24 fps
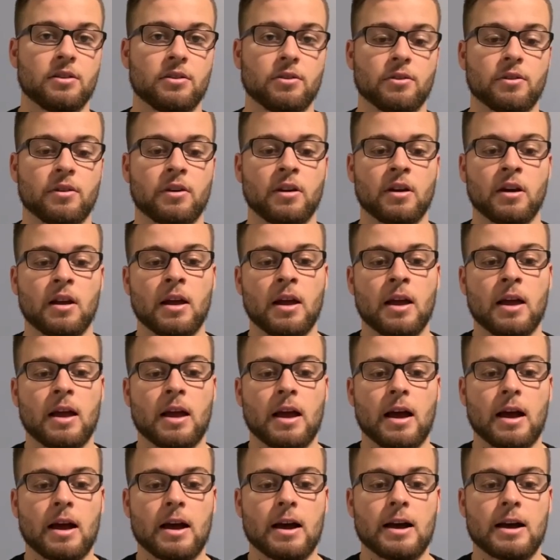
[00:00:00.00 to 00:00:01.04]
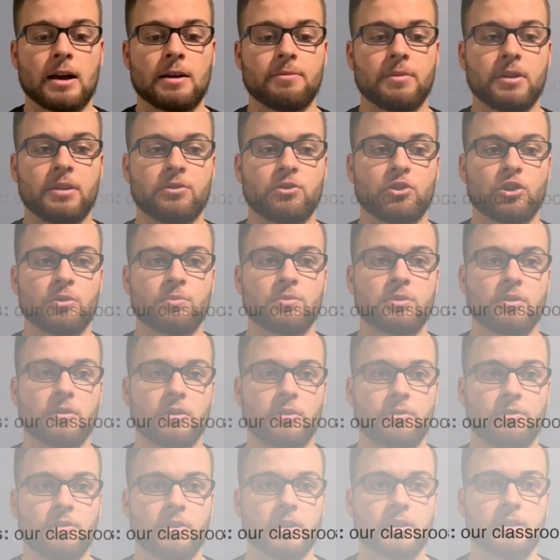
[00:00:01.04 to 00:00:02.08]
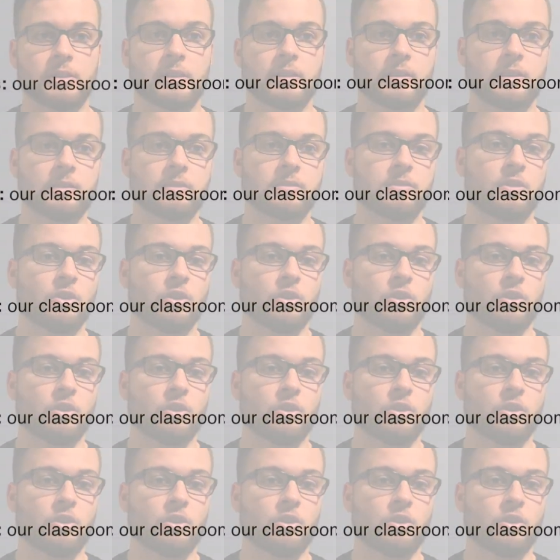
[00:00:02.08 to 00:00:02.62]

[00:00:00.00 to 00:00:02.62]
other. In terms of the field sites,